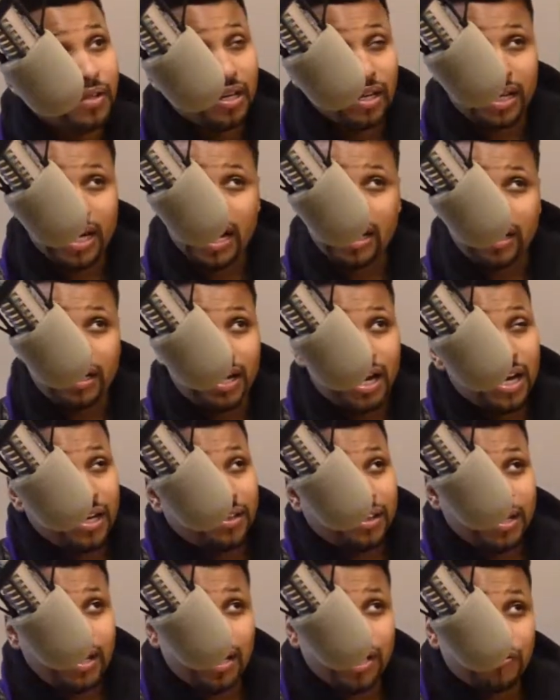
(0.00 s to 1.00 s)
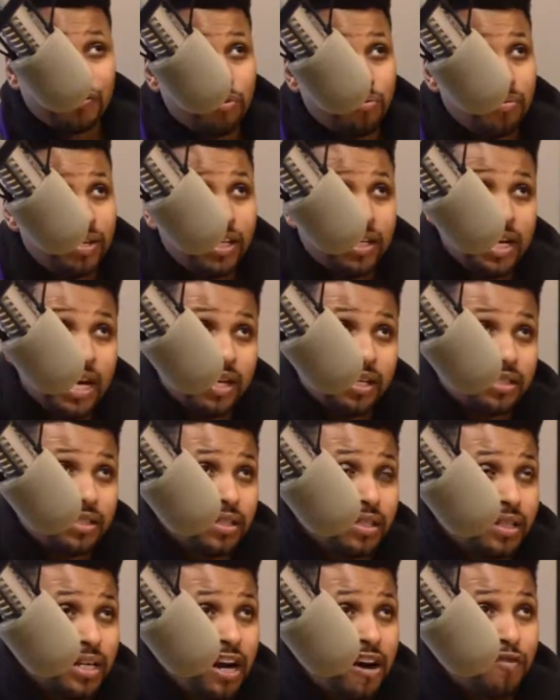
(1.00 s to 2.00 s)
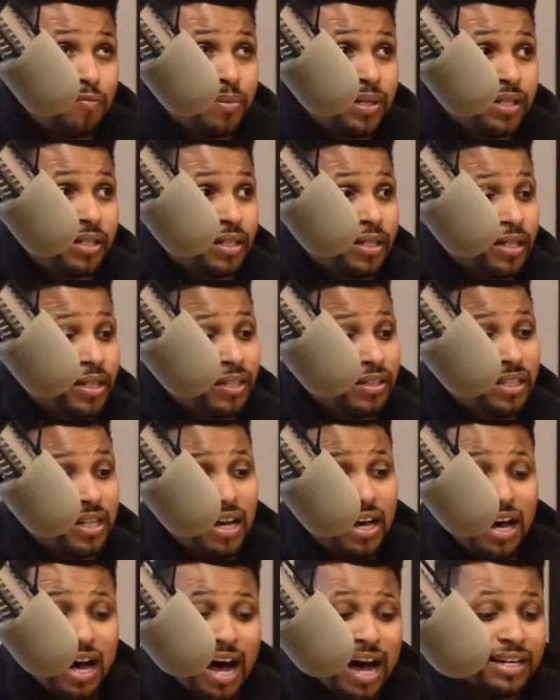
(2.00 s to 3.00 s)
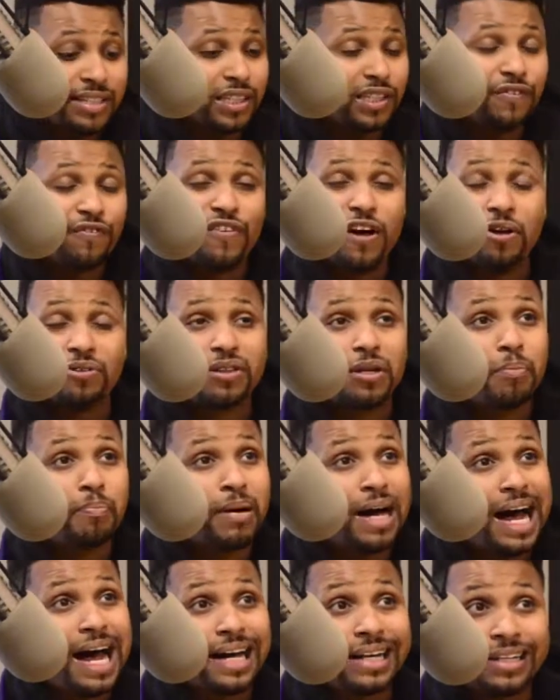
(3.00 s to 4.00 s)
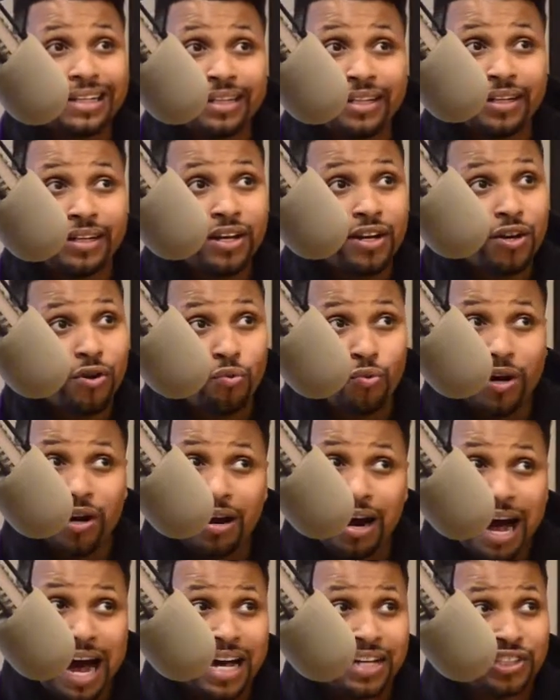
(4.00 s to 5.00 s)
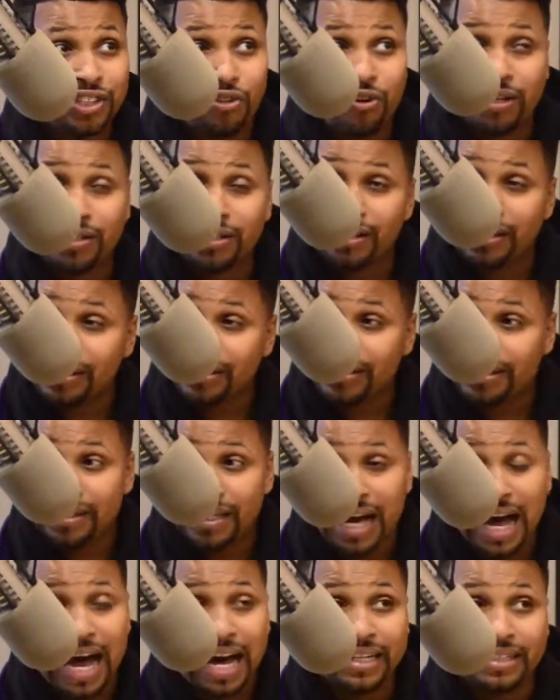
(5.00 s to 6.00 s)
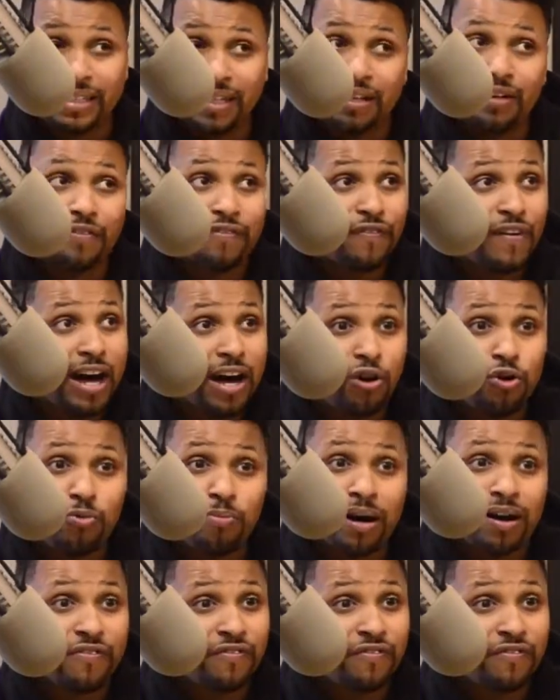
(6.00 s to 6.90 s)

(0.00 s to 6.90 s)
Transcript: kind of things for me kind of took off because I just found the pocket where I started to identify who my